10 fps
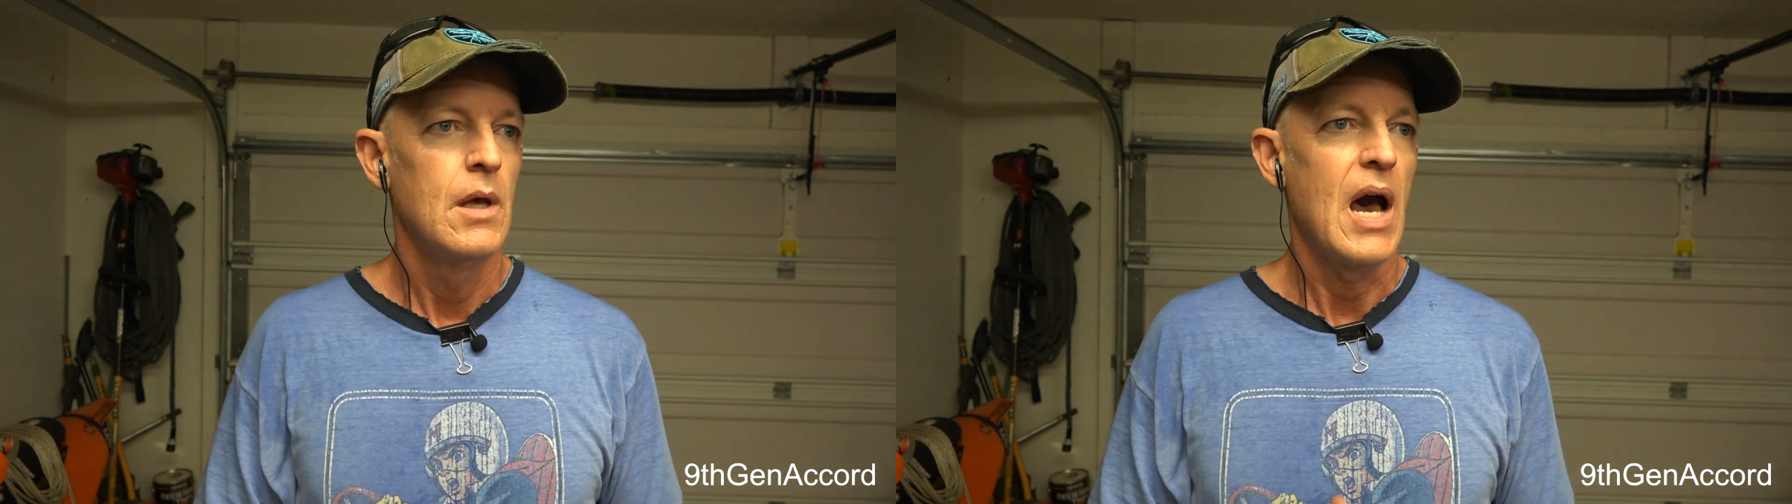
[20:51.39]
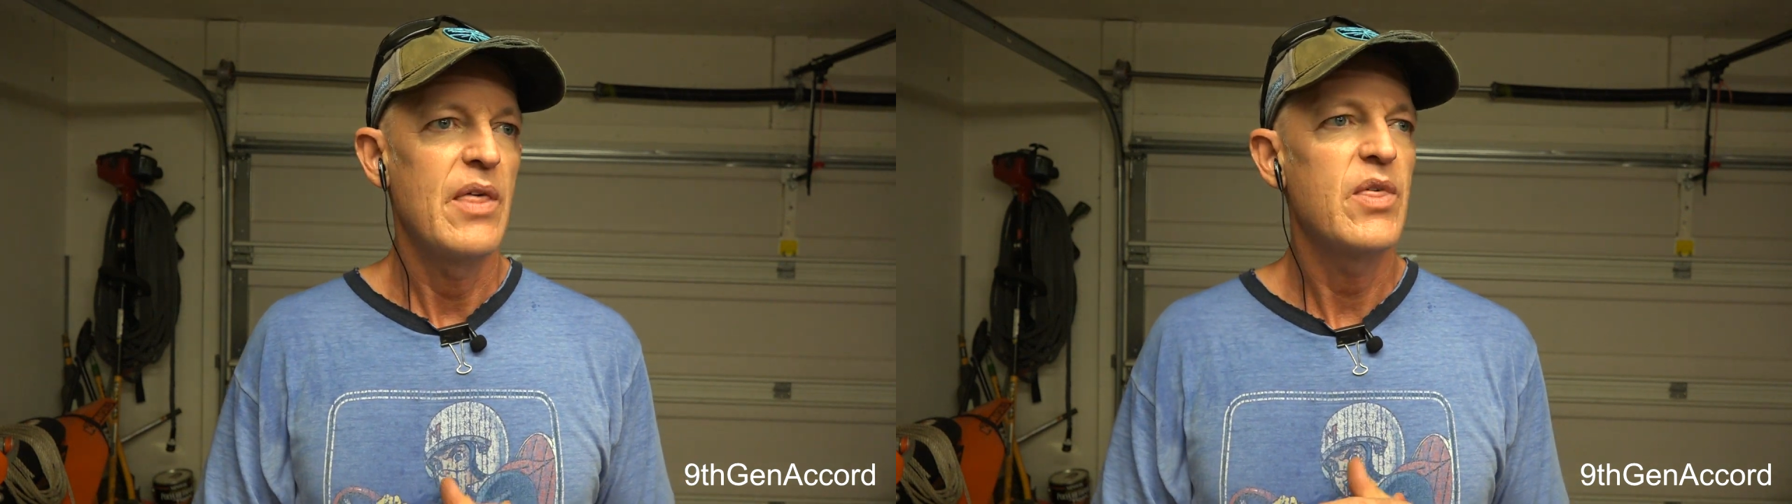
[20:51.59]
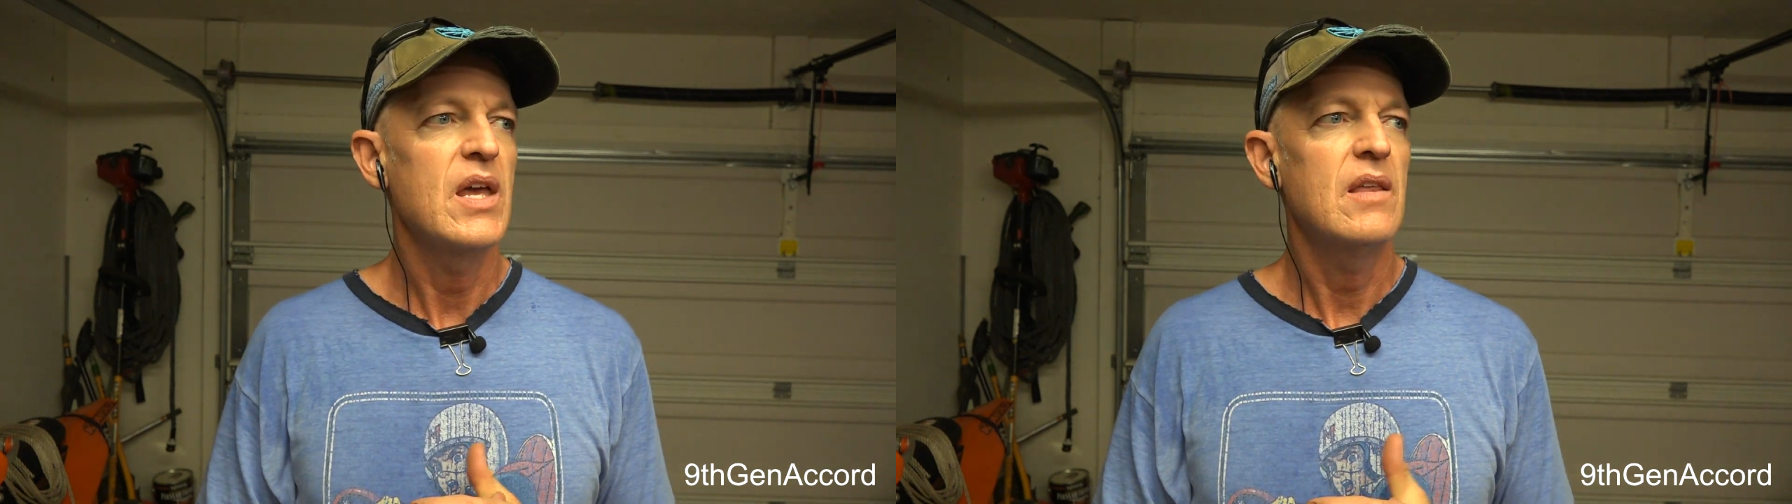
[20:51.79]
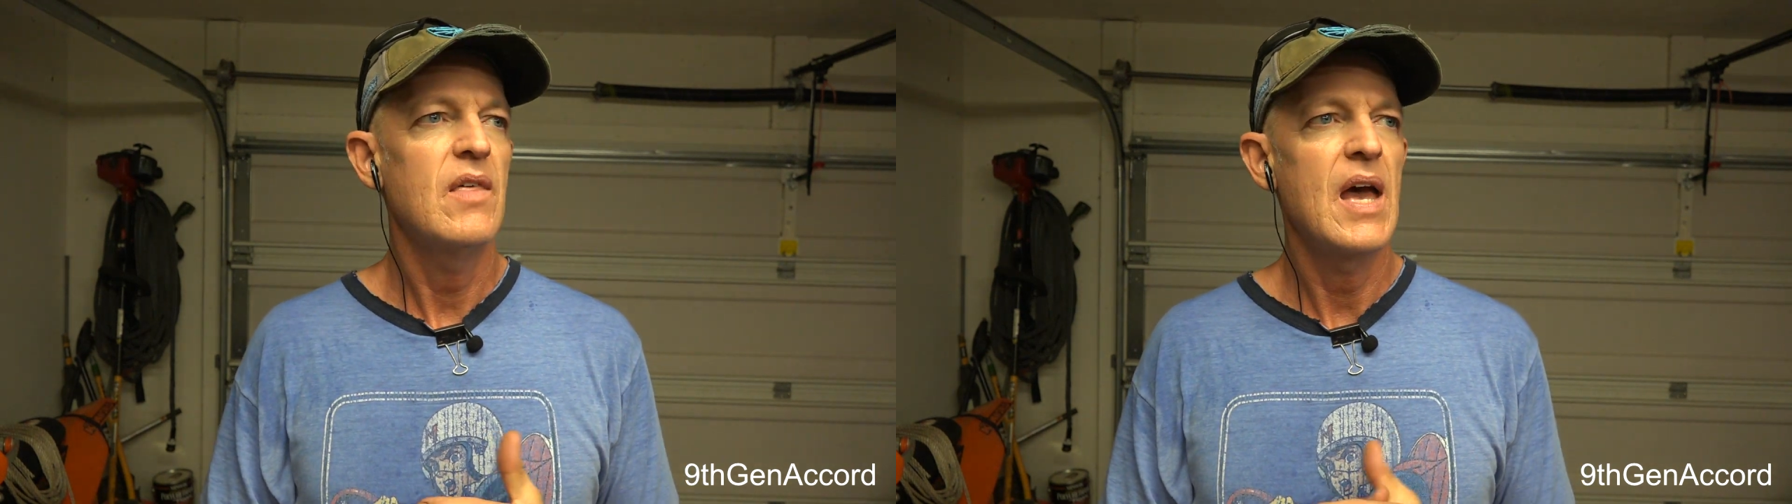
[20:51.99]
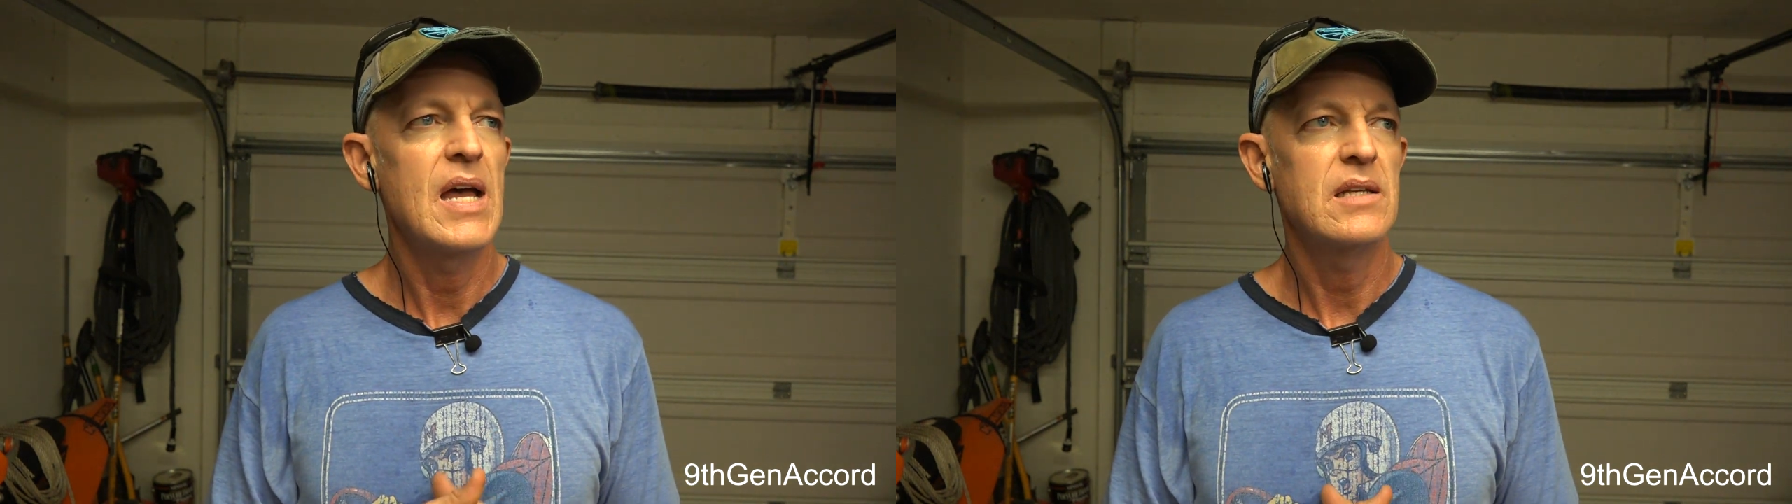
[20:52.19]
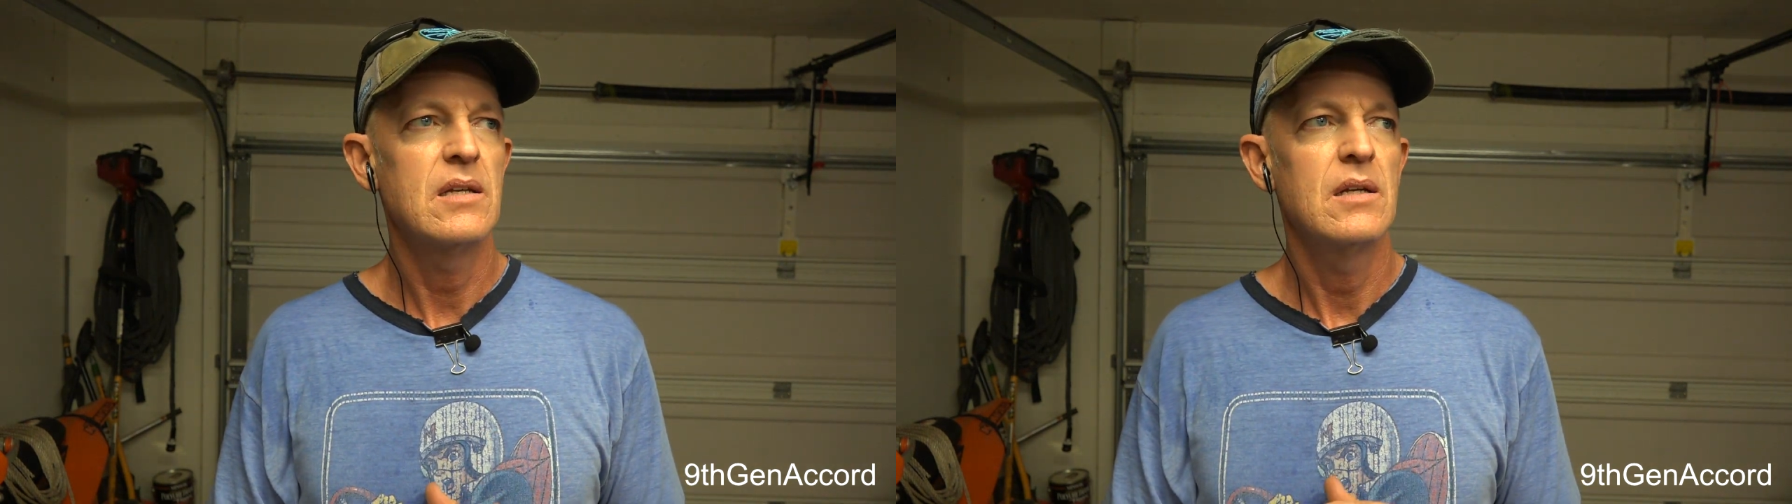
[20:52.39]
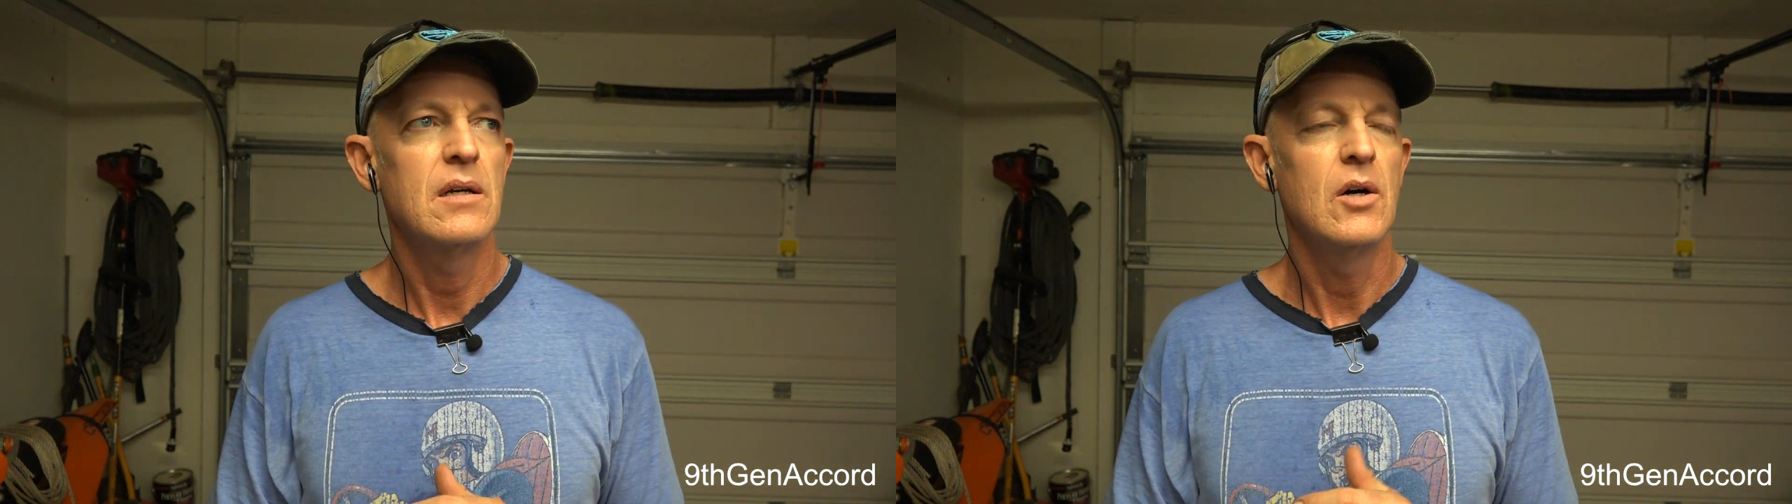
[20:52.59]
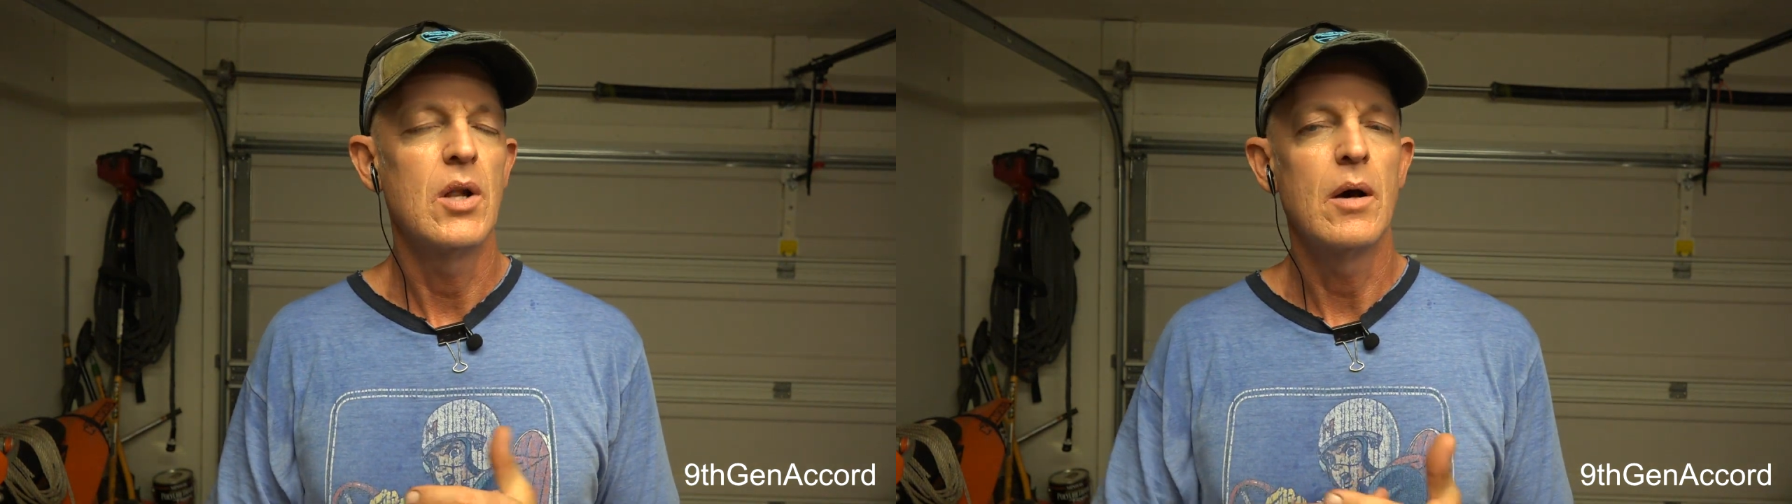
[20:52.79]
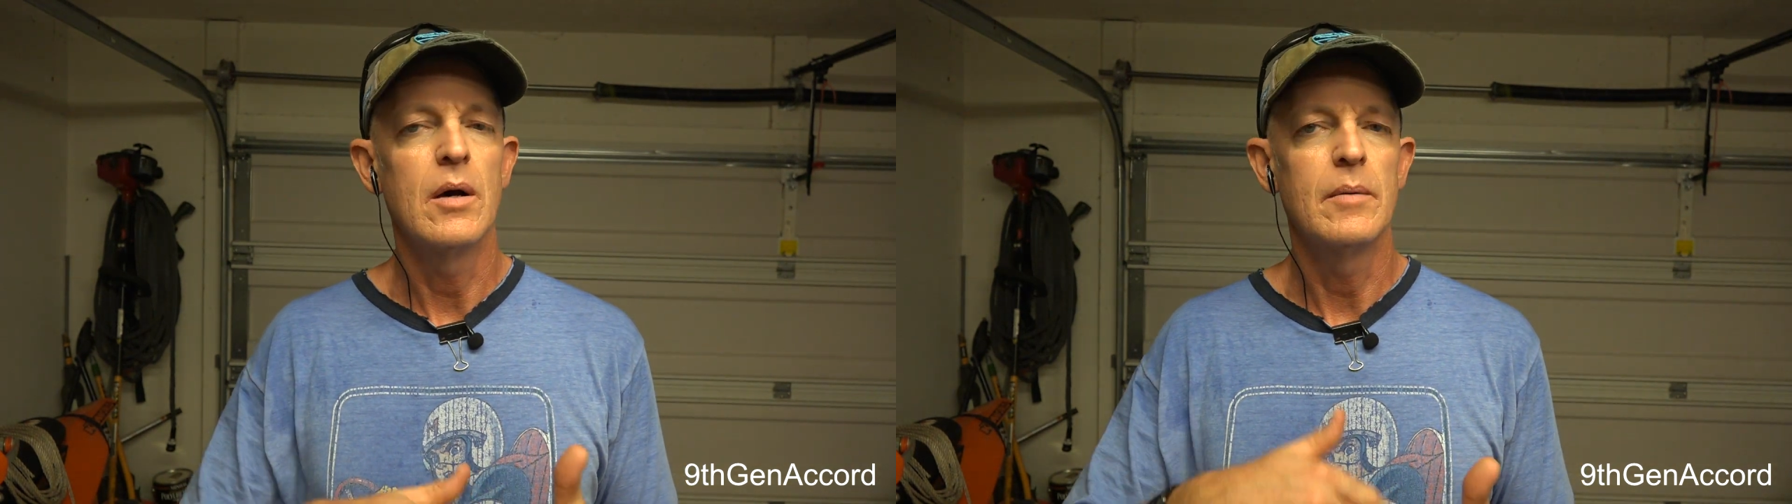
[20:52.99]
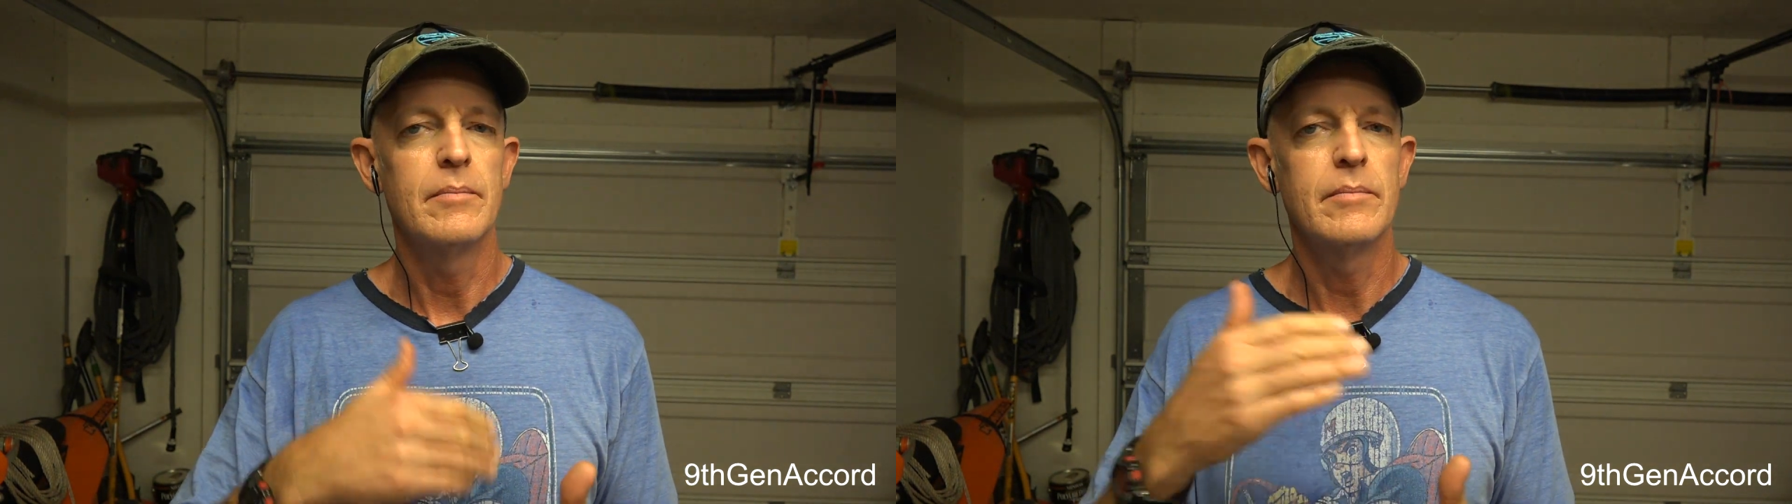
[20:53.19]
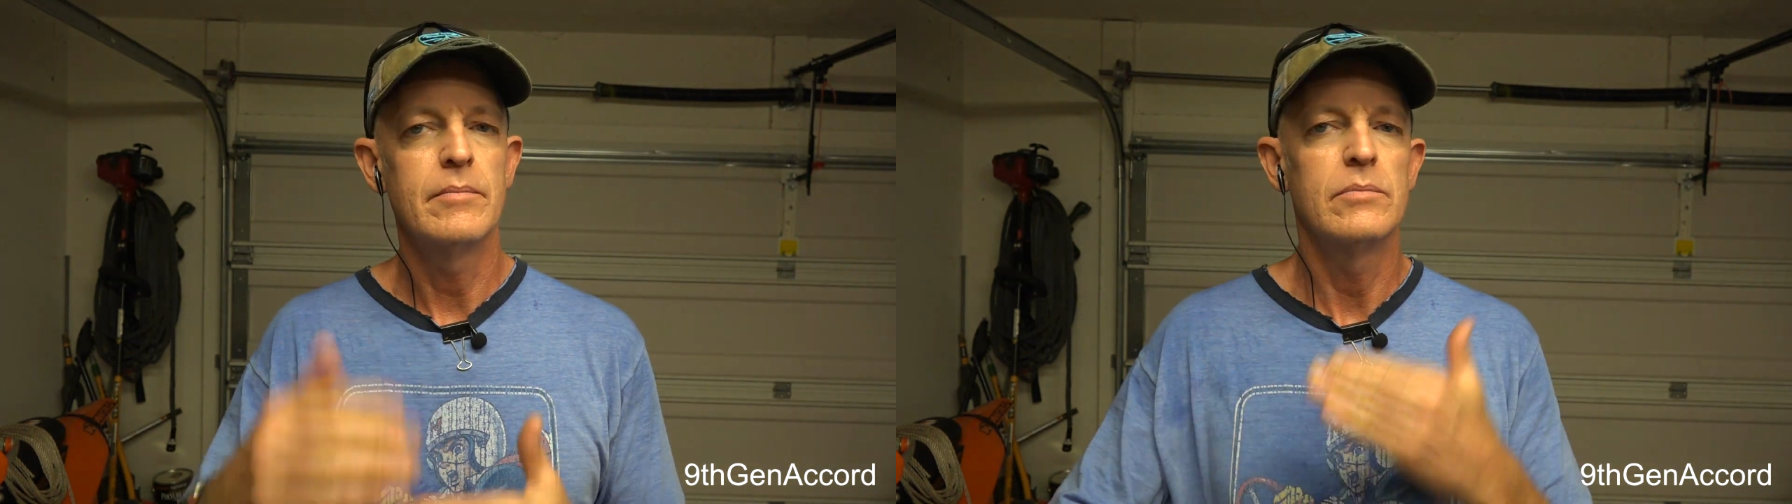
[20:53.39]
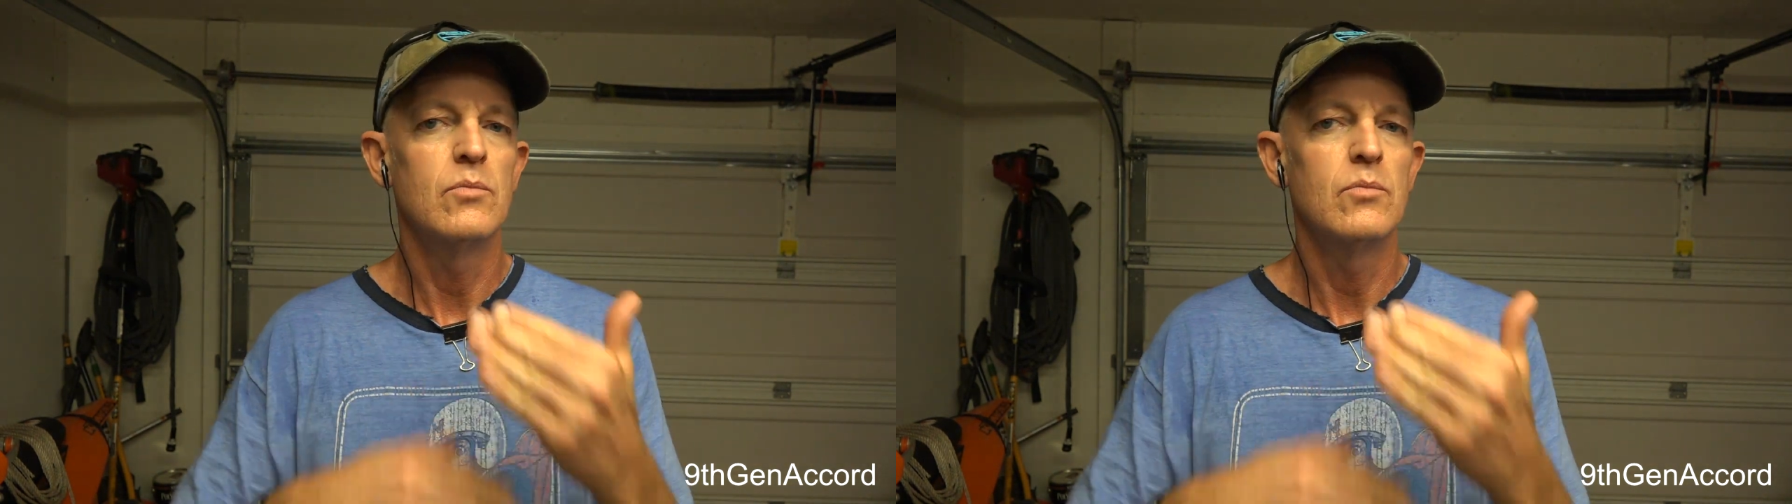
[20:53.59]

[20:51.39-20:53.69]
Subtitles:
I think that on a